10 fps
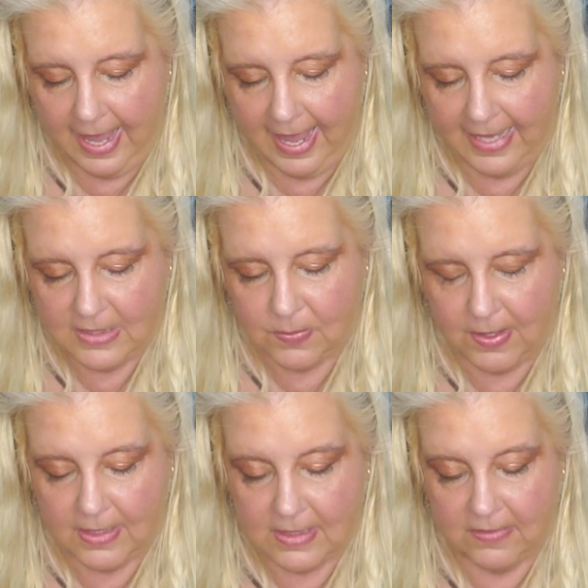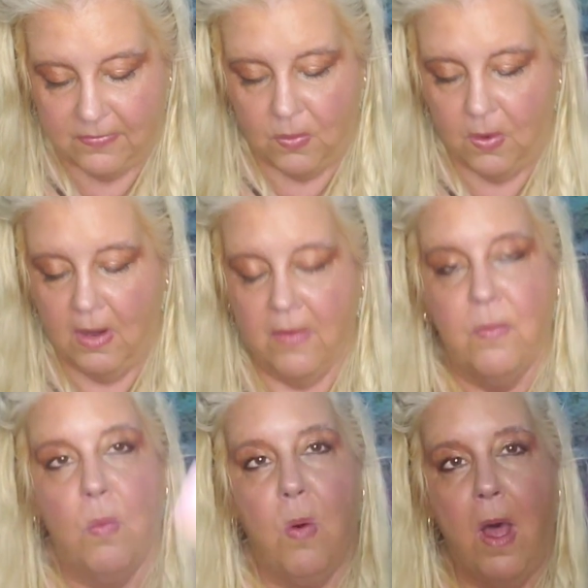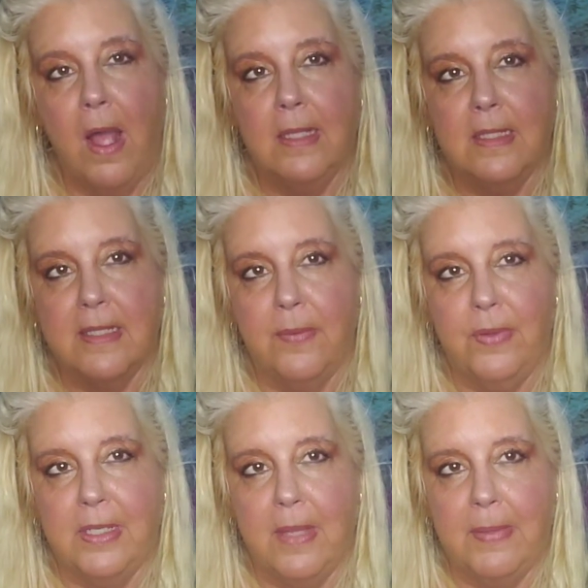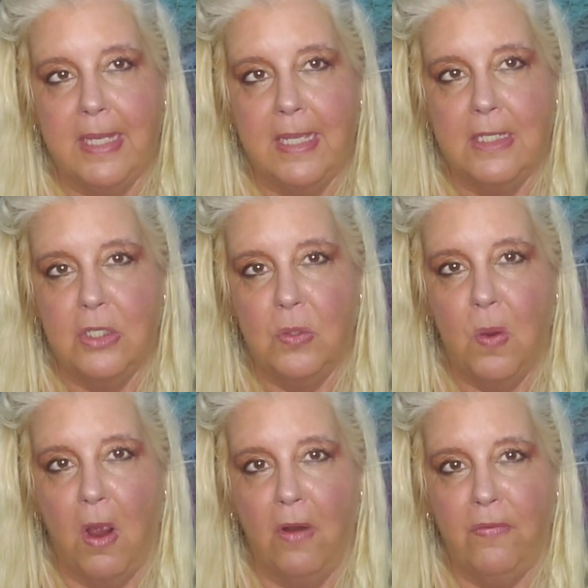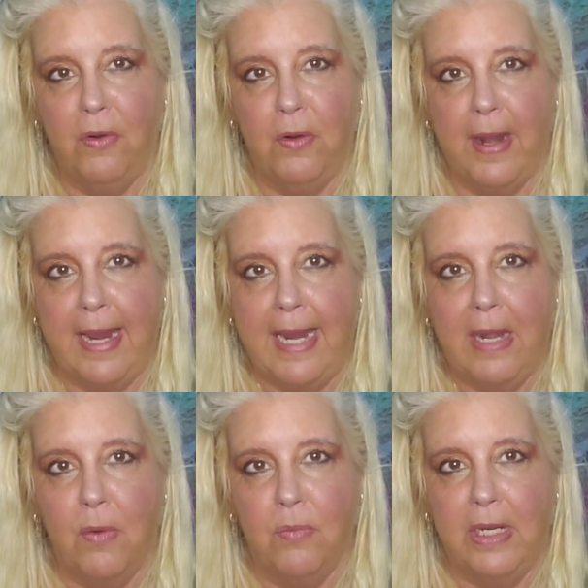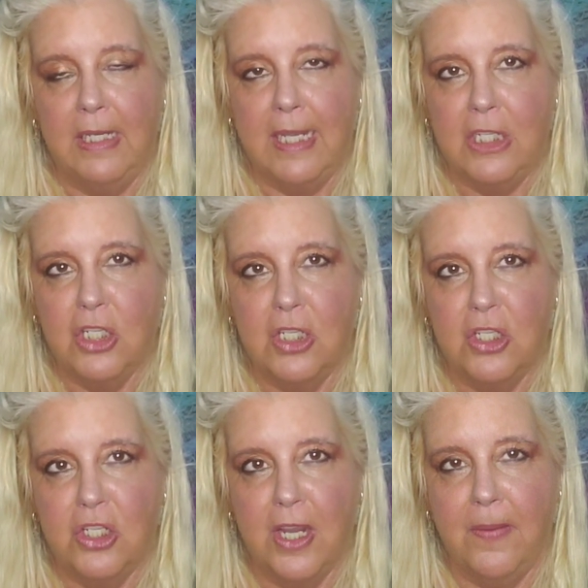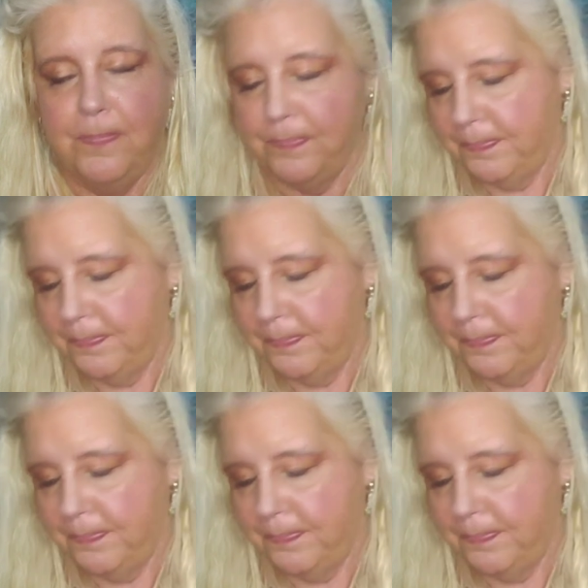As well as the Four of Wands, someone coming in to offer a relationship.